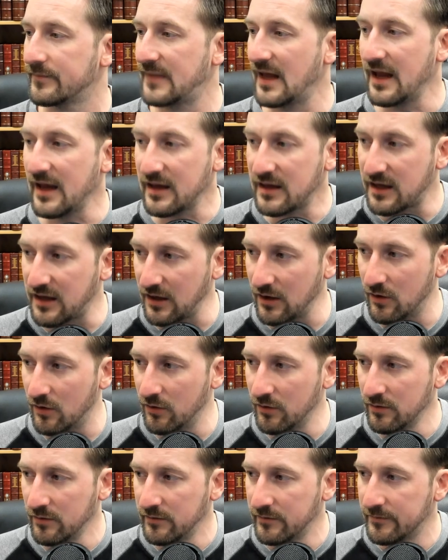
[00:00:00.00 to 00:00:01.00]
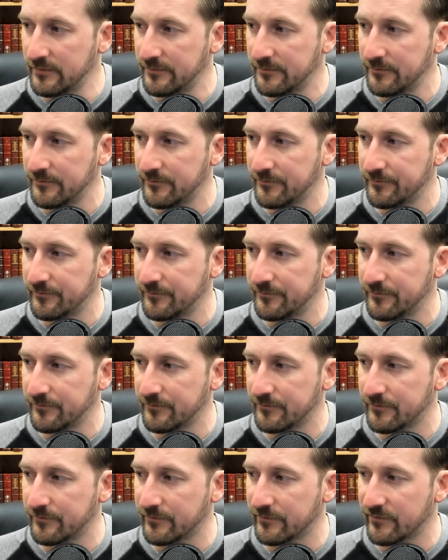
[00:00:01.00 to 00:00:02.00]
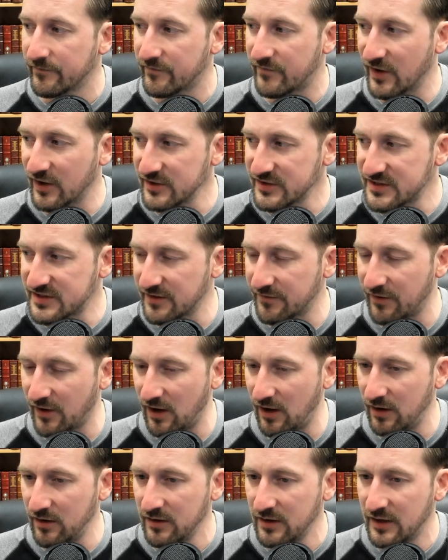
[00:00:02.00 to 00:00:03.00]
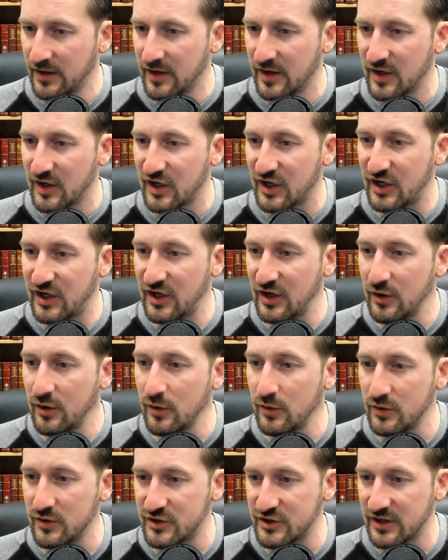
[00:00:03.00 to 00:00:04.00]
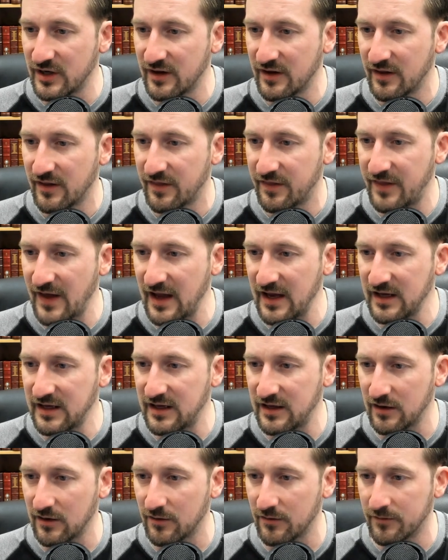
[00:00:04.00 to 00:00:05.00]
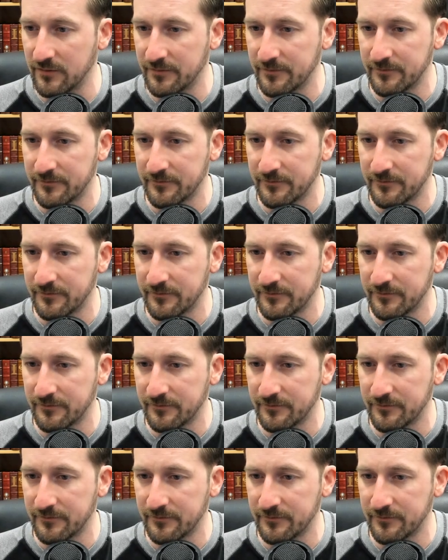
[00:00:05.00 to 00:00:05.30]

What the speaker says: Thank you. First of all, huge thank you.